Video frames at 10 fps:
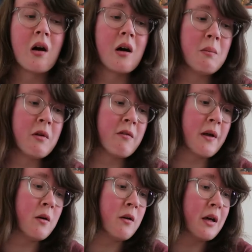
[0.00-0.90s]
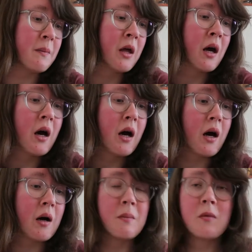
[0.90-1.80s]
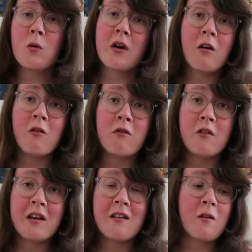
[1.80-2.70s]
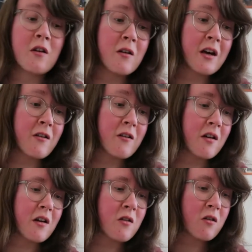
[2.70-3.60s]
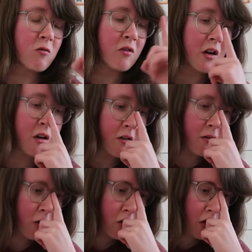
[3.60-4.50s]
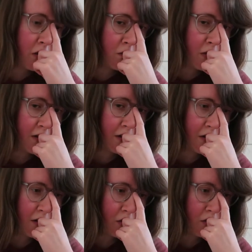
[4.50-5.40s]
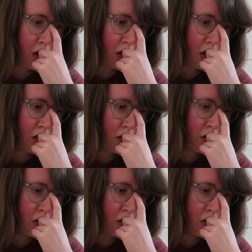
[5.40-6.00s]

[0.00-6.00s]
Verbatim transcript: I missed that hoodie. Um, talking of hoodies, I'll go next I just realised I've got, I'm missing something.